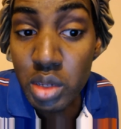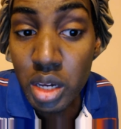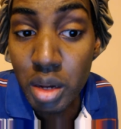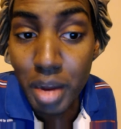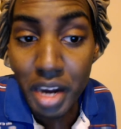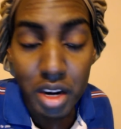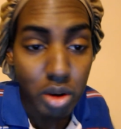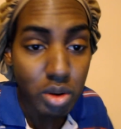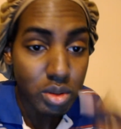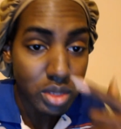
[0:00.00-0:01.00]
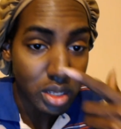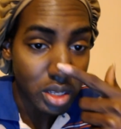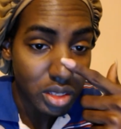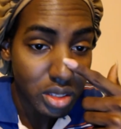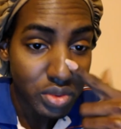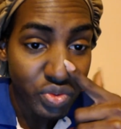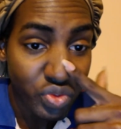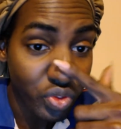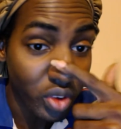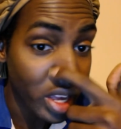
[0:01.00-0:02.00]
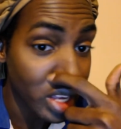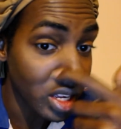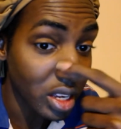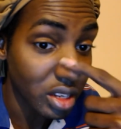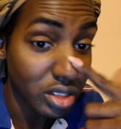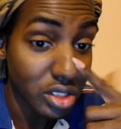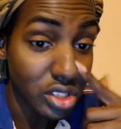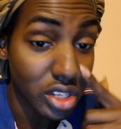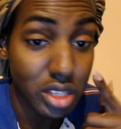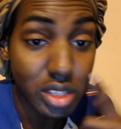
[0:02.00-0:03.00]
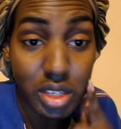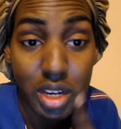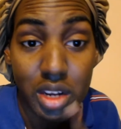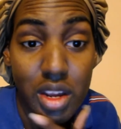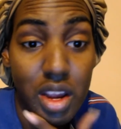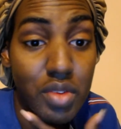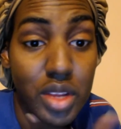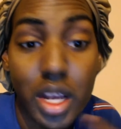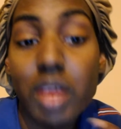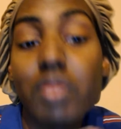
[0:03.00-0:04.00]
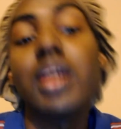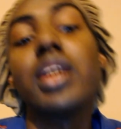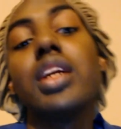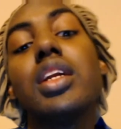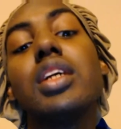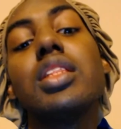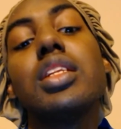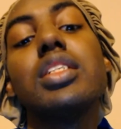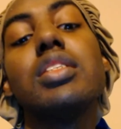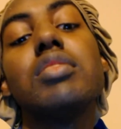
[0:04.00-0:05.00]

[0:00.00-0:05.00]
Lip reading: yeah, my nose is flaky and congested and everything right now.